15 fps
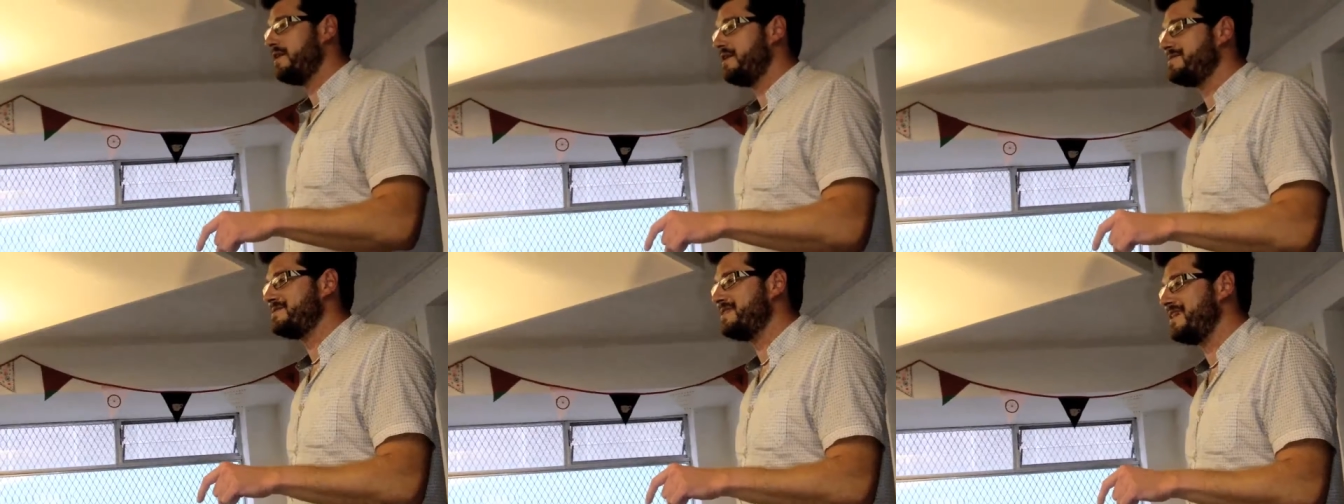
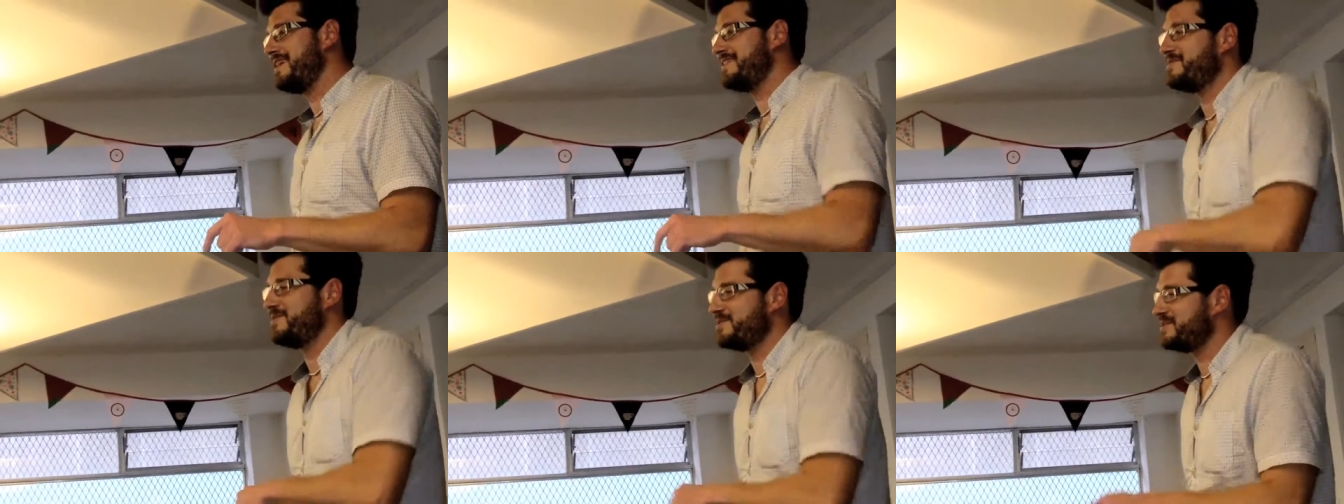is
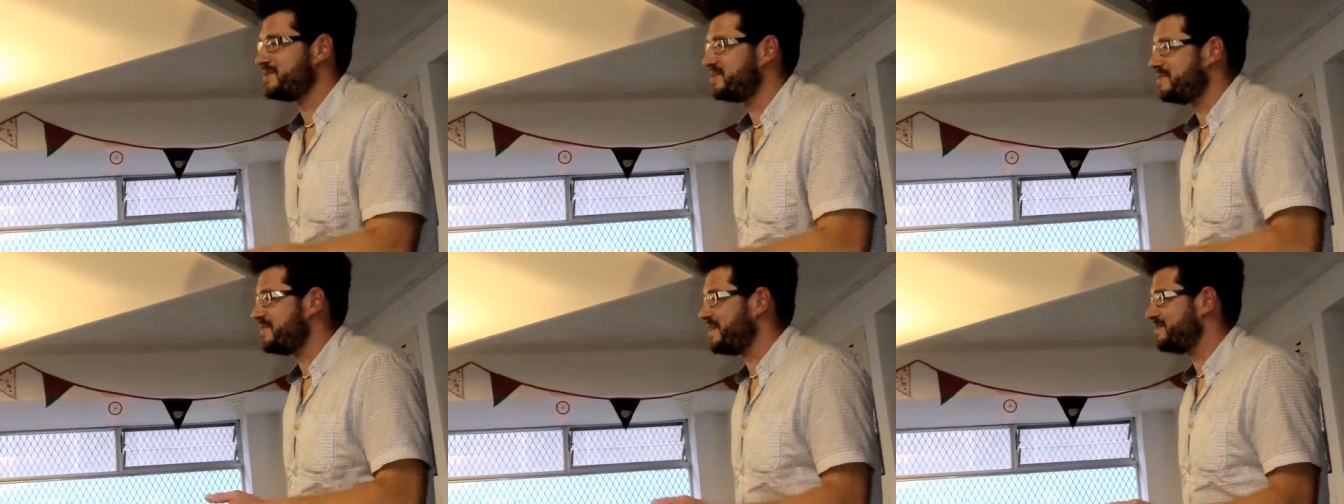that it's not
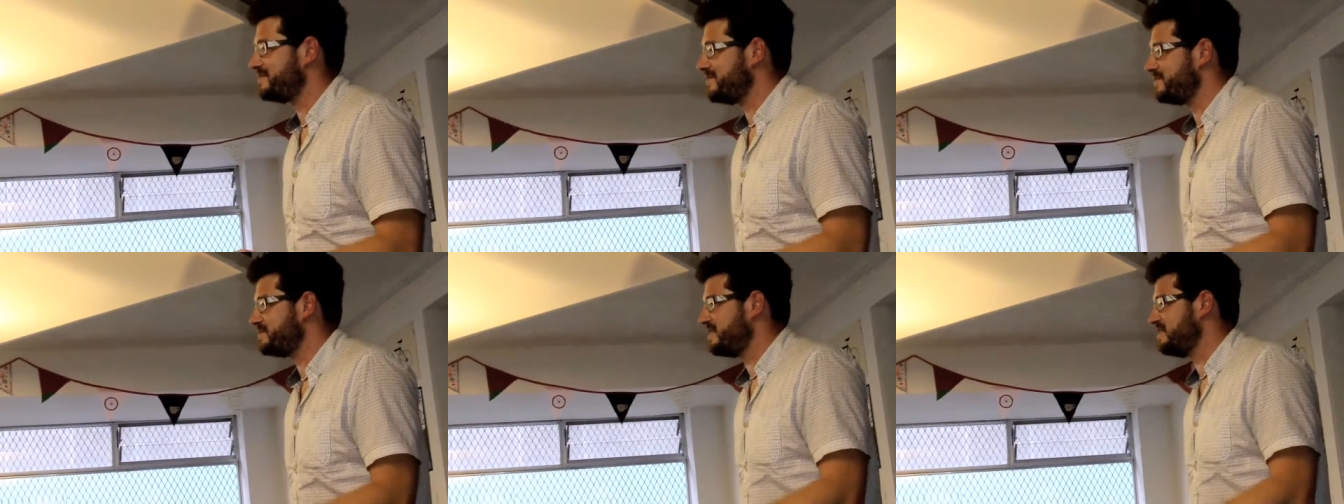just about
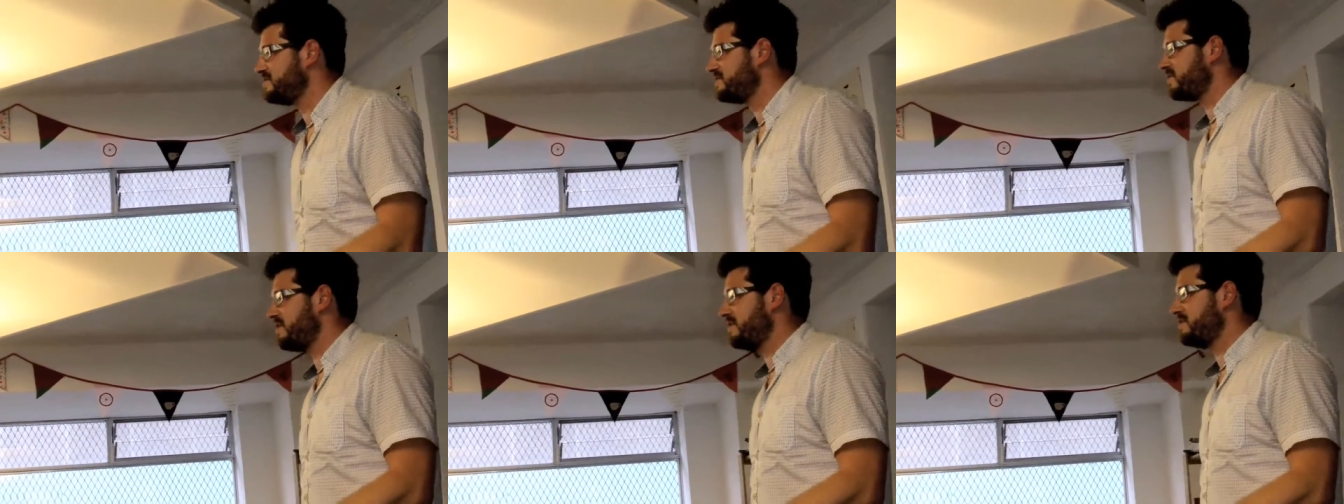social
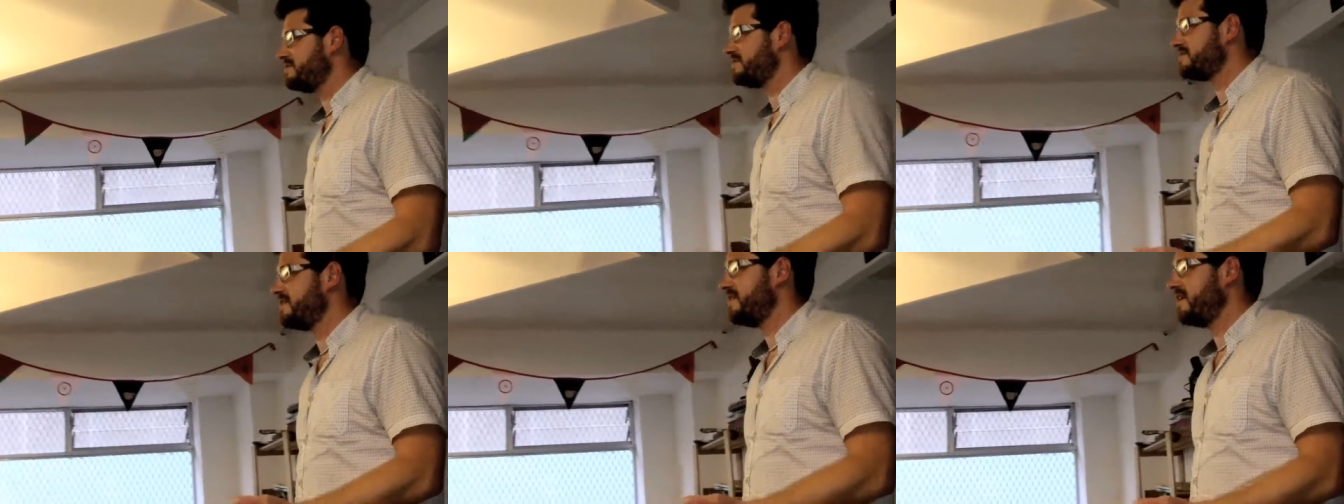
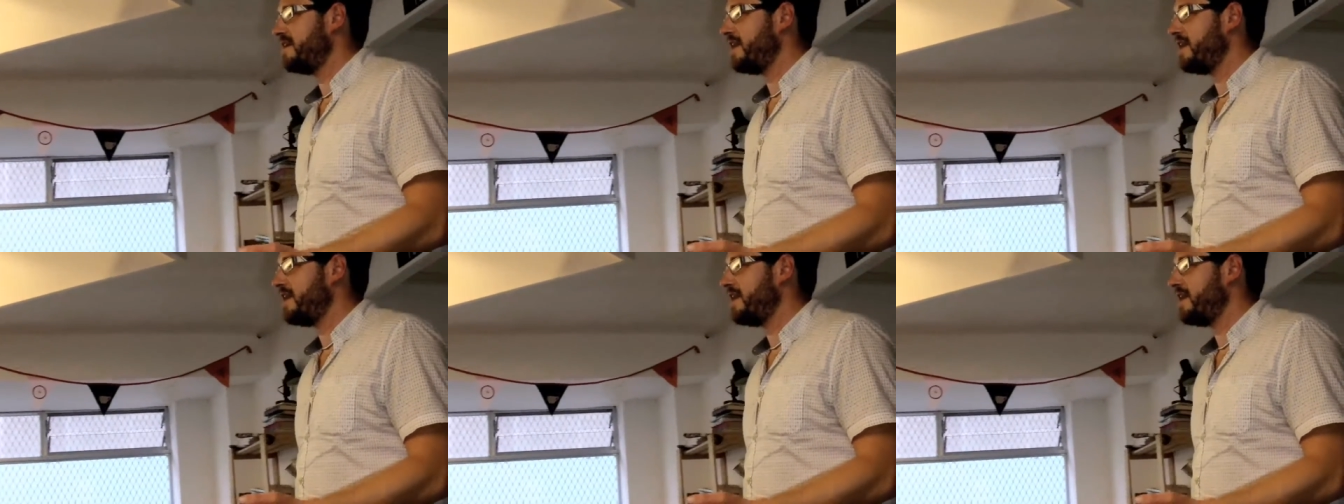enterprise.